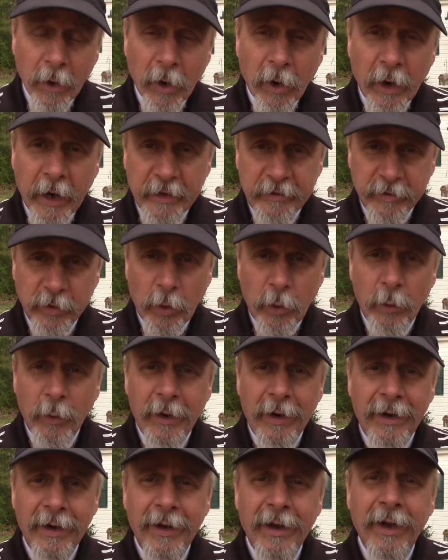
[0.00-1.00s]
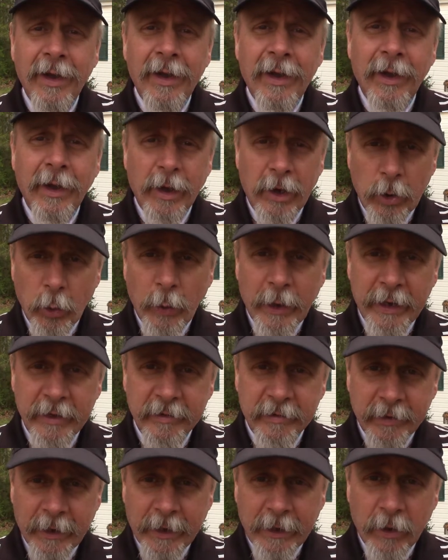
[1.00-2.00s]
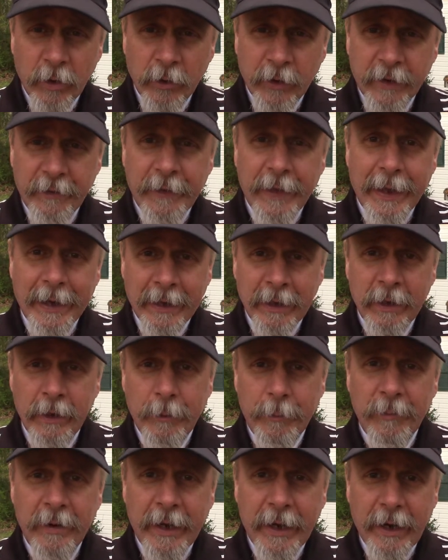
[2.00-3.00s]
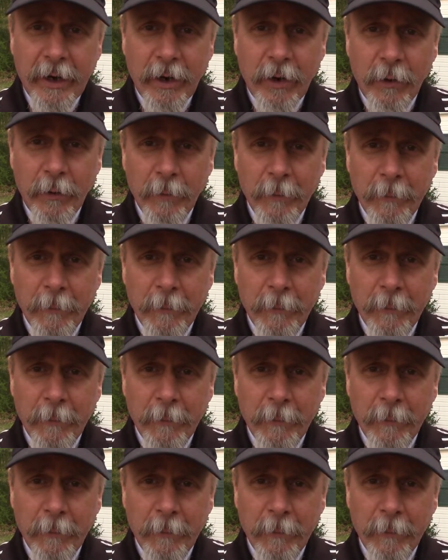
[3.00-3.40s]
Alright, so go ahead and take a look at that clip now.